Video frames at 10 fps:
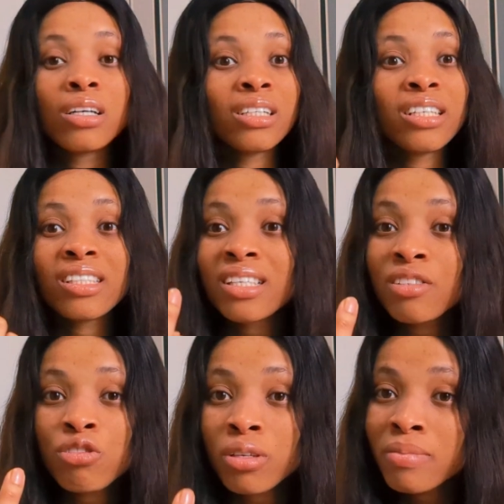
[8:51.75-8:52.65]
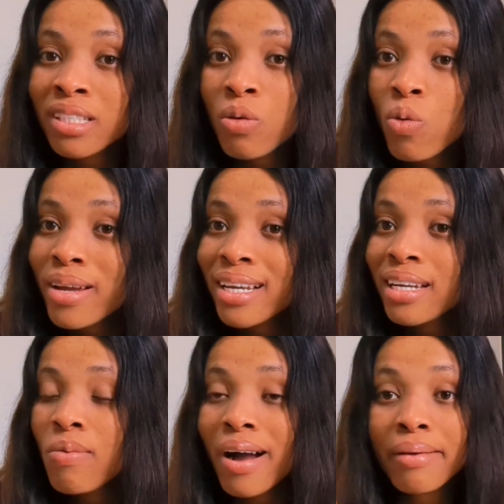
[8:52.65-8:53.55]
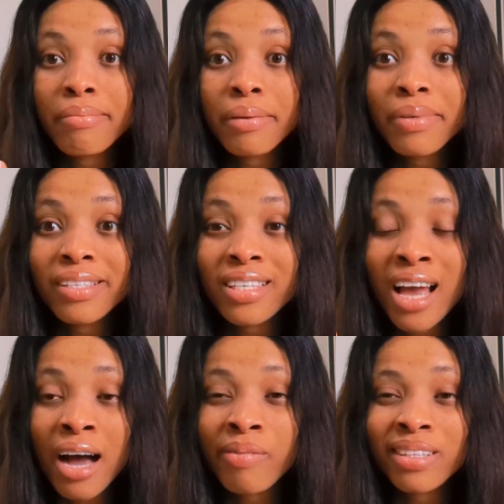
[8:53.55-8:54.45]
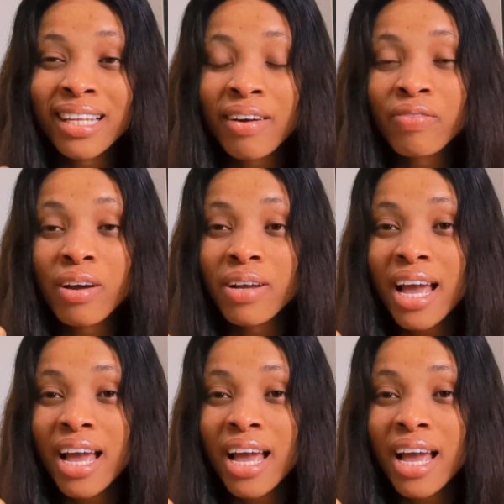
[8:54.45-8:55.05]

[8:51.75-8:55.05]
eating something quickly while baby still having that very